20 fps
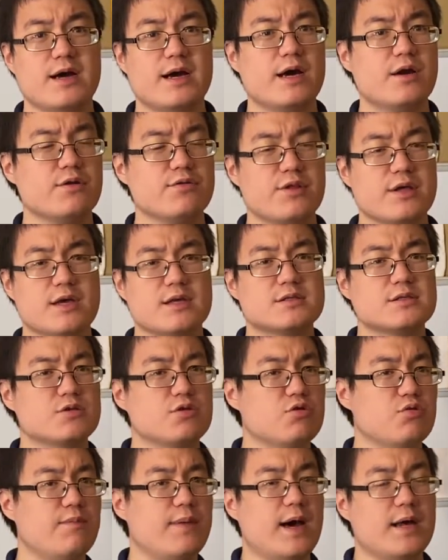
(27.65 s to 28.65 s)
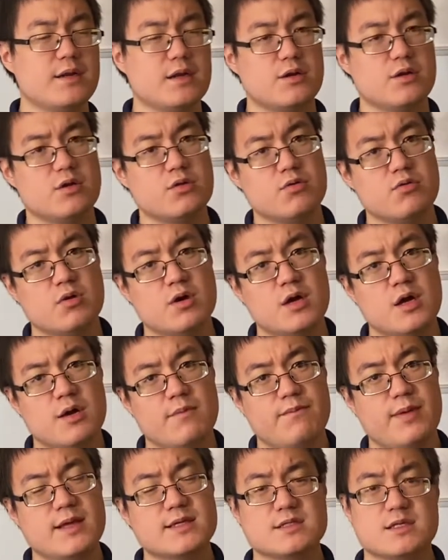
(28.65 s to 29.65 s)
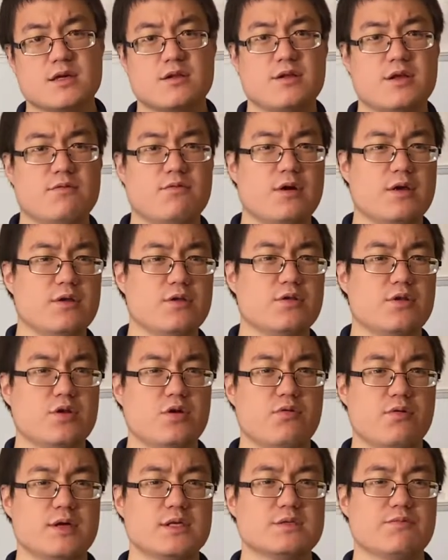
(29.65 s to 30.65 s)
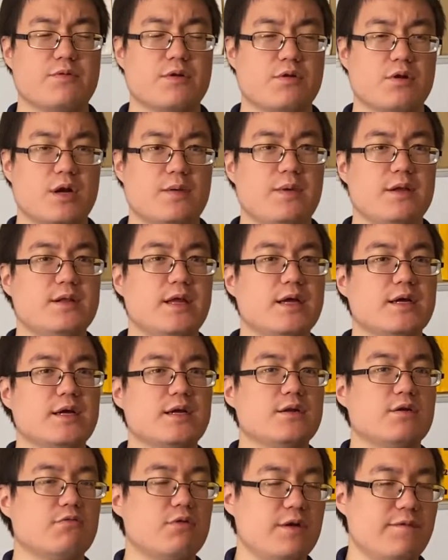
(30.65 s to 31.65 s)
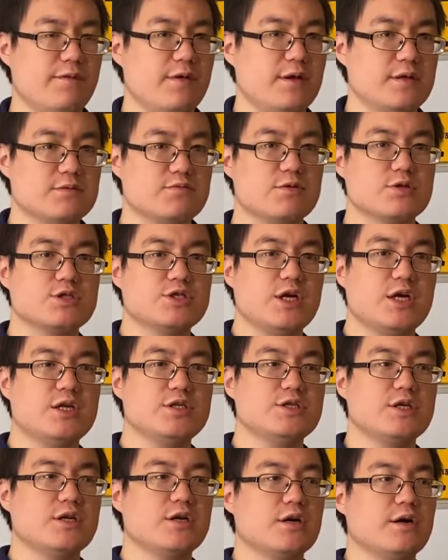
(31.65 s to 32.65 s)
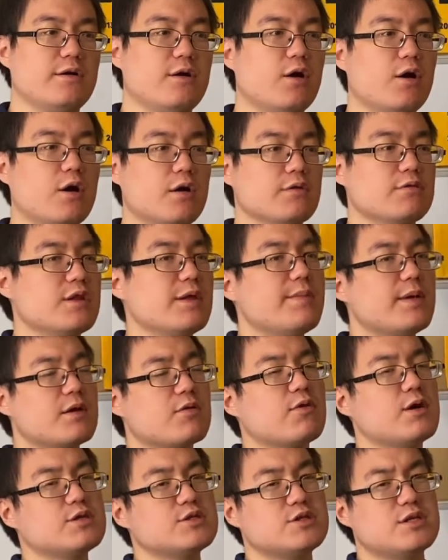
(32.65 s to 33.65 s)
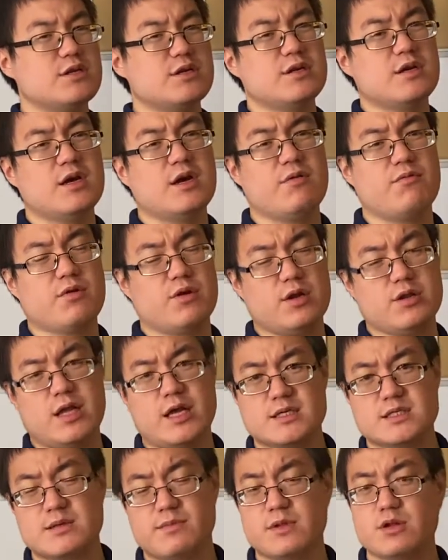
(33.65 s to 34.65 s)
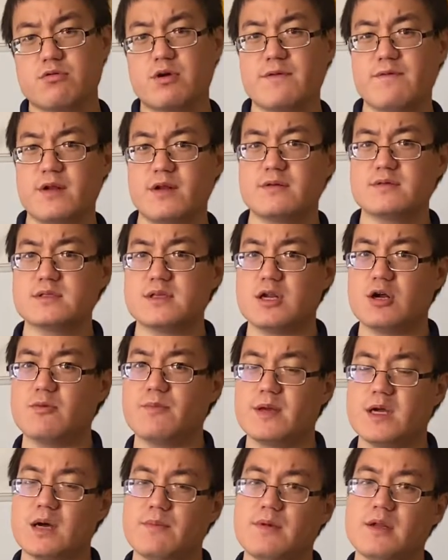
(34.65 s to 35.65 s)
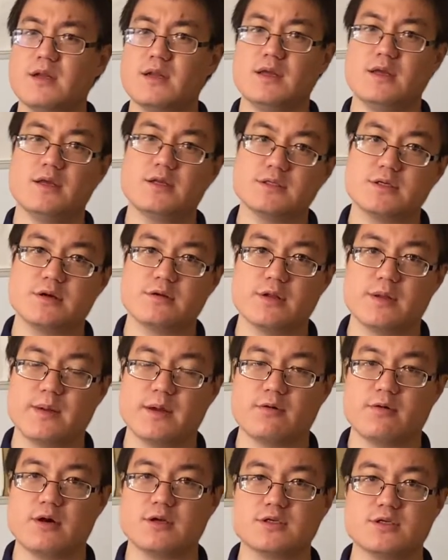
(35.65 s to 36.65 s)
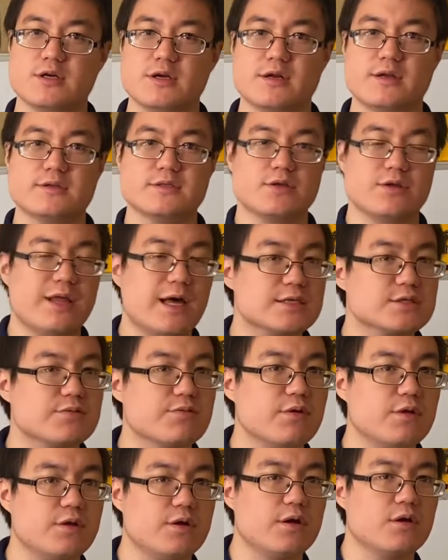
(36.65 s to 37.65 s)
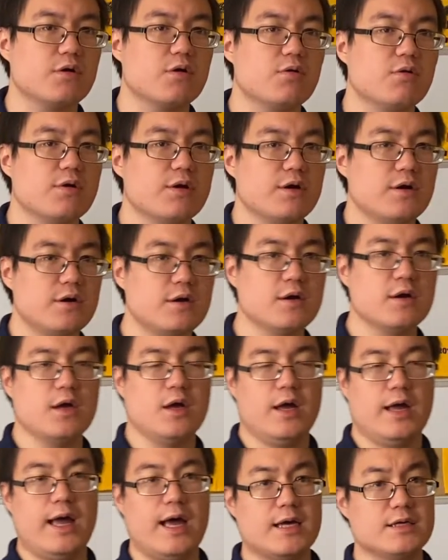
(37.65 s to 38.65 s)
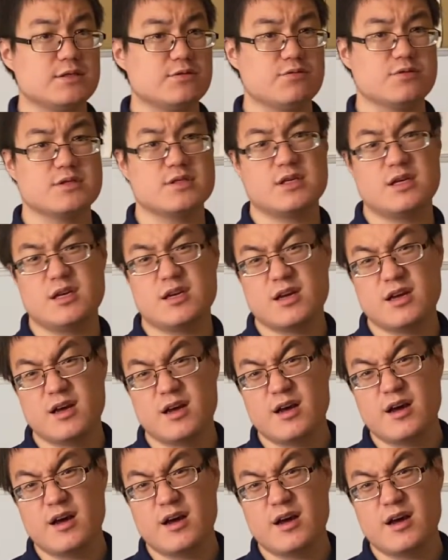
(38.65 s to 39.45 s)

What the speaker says: I don't think it's too bad to do. Basically what you do is we're going to be taking derivatives. We're changing a hard limit question. We're going to take some derivatives and it'll become an easier limit question. And so that's really our goal here, as you'll see.